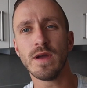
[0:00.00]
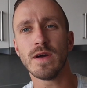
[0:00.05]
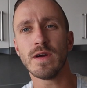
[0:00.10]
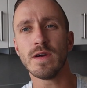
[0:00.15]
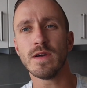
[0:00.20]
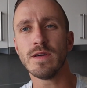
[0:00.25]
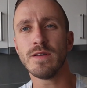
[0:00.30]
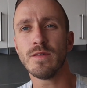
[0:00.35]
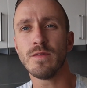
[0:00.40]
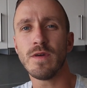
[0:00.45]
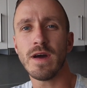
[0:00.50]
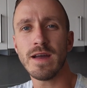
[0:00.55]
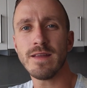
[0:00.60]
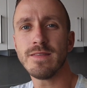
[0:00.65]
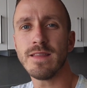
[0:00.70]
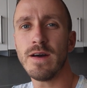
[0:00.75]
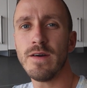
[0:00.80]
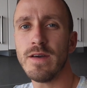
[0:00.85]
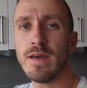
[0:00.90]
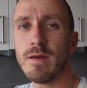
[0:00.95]
are right
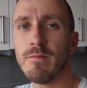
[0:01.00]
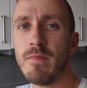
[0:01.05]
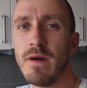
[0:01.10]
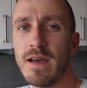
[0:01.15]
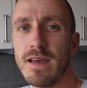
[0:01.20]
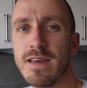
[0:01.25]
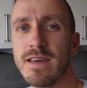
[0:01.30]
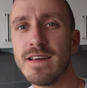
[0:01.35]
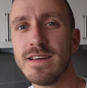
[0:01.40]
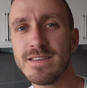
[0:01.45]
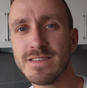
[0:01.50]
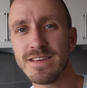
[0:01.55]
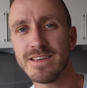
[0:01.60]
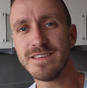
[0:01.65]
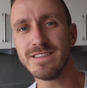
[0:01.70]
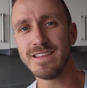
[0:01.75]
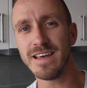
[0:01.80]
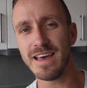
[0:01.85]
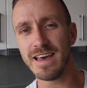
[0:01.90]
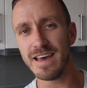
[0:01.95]
now in my
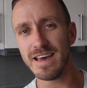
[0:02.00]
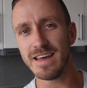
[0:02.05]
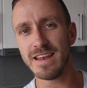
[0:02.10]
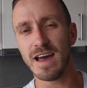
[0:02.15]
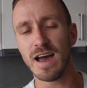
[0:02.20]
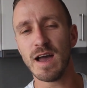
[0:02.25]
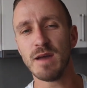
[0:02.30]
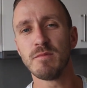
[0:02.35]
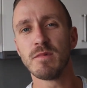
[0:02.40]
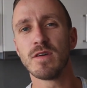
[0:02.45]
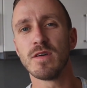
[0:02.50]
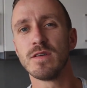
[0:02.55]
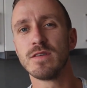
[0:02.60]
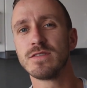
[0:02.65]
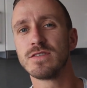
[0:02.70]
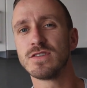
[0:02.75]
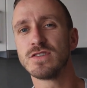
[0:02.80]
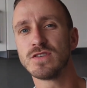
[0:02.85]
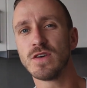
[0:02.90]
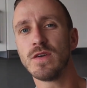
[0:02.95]
kitchen, and I'm going
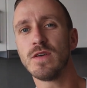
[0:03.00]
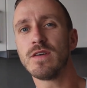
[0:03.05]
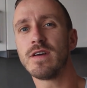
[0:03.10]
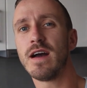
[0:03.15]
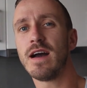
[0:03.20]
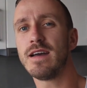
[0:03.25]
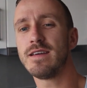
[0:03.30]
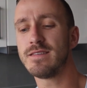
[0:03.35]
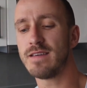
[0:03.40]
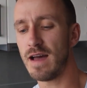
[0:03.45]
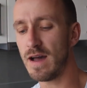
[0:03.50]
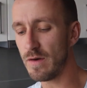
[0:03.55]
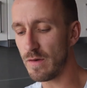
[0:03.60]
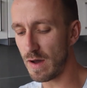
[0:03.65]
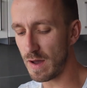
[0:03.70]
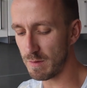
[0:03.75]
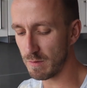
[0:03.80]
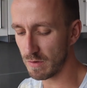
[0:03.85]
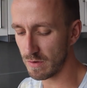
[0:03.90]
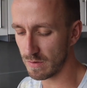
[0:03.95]
to show you guys how
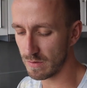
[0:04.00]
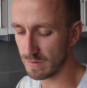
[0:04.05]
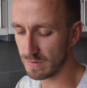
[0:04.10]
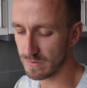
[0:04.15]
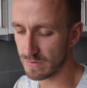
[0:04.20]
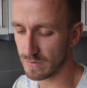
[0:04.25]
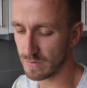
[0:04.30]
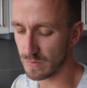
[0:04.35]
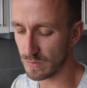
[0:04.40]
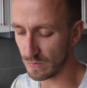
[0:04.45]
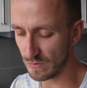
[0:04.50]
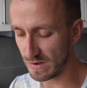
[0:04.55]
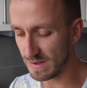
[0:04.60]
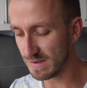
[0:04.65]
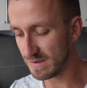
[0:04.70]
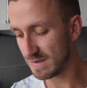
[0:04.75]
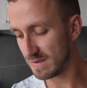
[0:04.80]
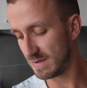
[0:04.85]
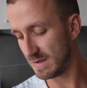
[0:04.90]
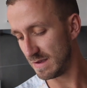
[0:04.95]
I'm going to
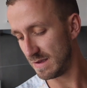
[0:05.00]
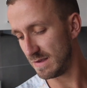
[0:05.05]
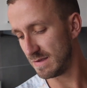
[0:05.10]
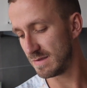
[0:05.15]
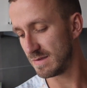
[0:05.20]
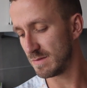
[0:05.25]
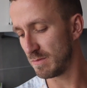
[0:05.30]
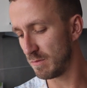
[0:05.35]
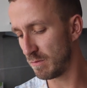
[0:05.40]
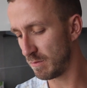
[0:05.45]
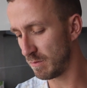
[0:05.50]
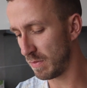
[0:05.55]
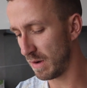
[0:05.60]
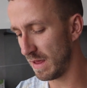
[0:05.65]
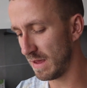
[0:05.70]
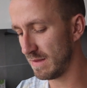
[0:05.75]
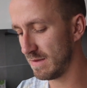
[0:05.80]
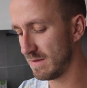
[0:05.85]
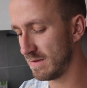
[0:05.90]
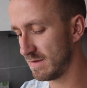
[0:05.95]
rinse these
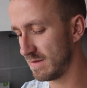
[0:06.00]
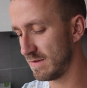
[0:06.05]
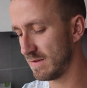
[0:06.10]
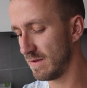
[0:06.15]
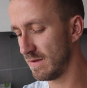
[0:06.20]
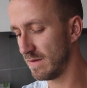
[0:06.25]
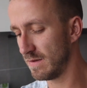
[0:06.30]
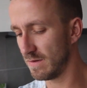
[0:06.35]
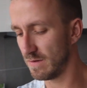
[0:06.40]
plants.